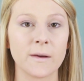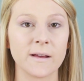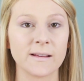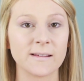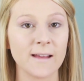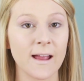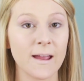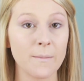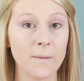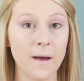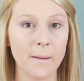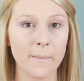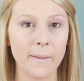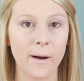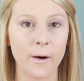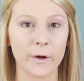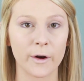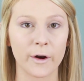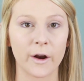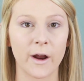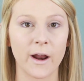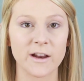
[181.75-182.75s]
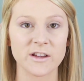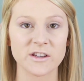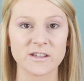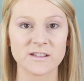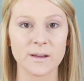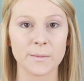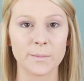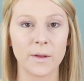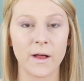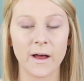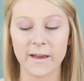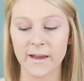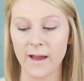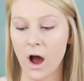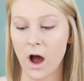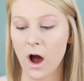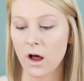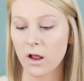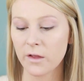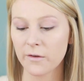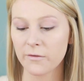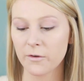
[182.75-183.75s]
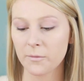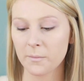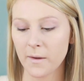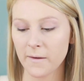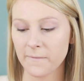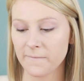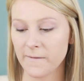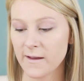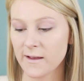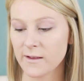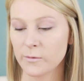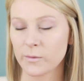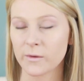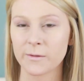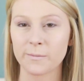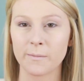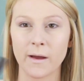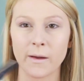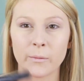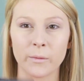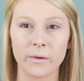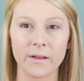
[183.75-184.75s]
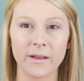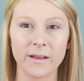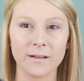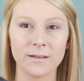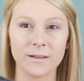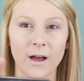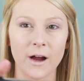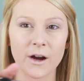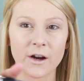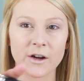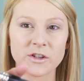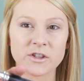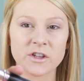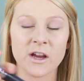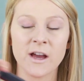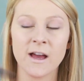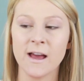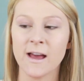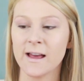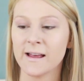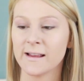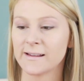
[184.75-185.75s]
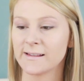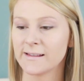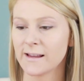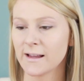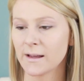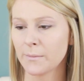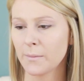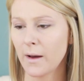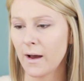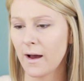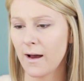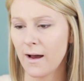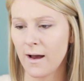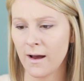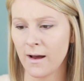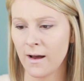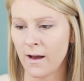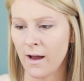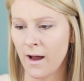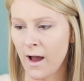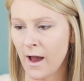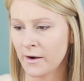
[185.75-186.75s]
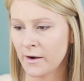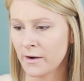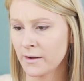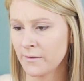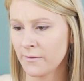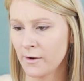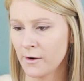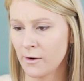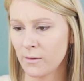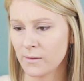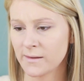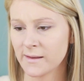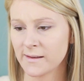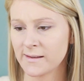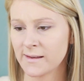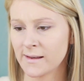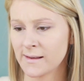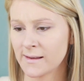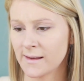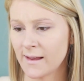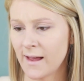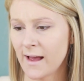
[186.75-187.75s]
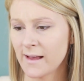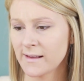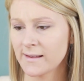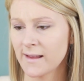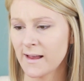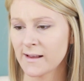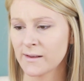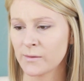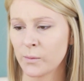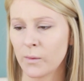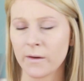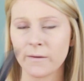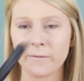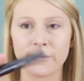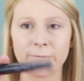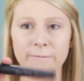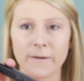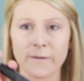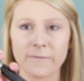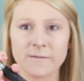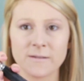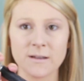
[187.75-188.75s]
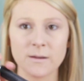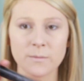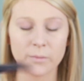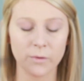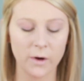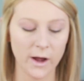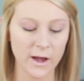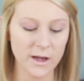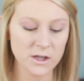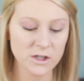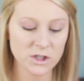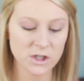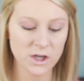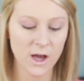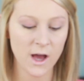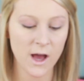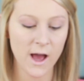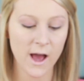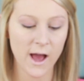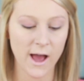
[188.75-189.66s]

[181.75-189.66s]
my Stay Matte powder and just applying it all over my face with my really large Sigma, I don't even know what this is, an SS150 brush.